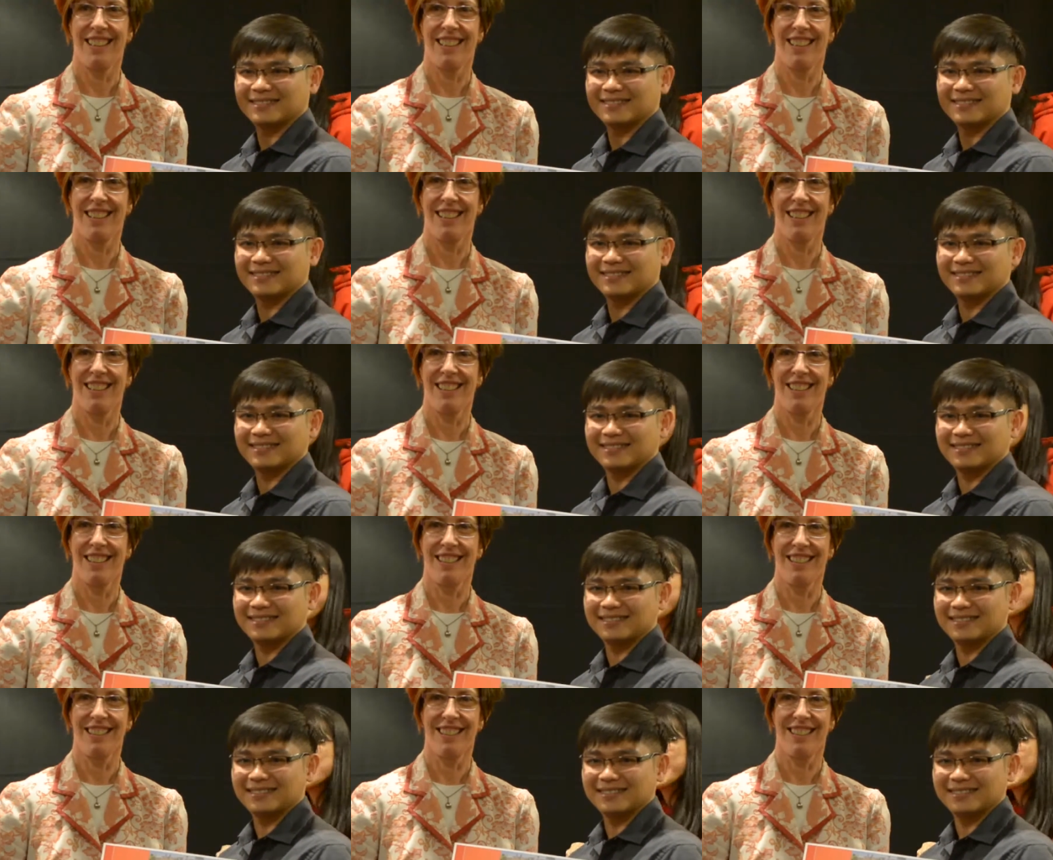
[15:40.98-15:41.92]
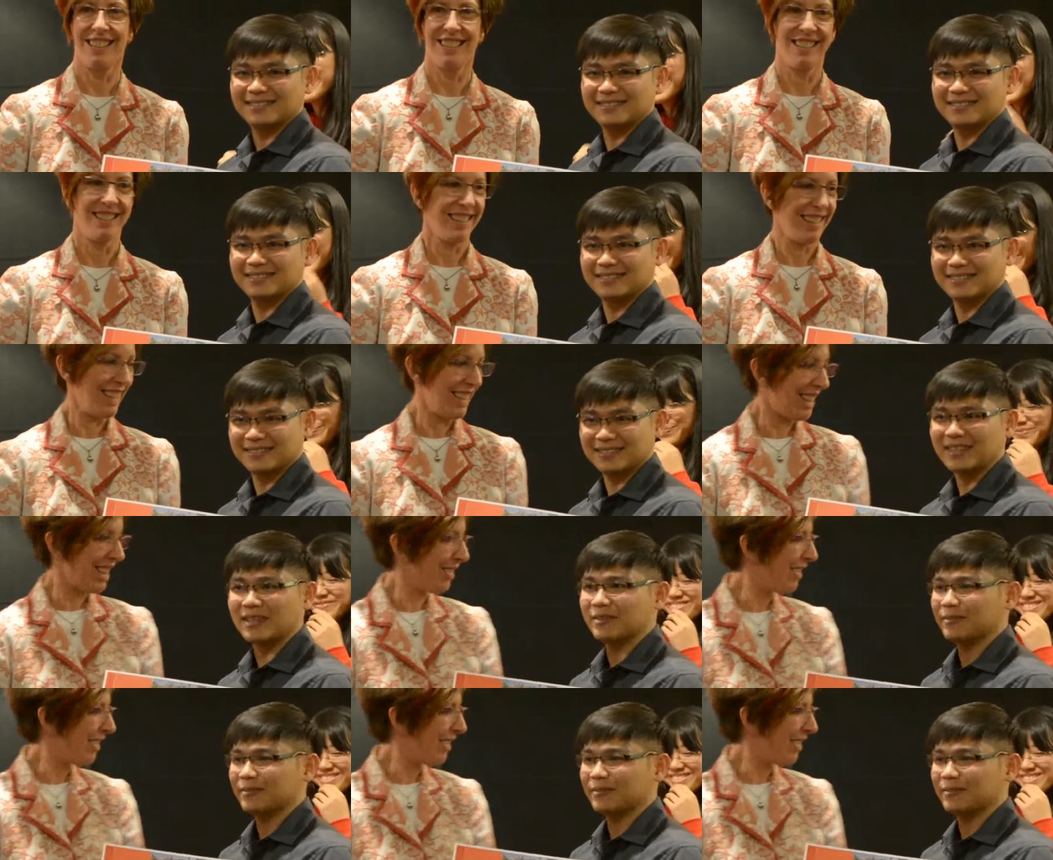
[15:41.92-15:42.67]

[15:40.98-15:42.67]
(no one is talking)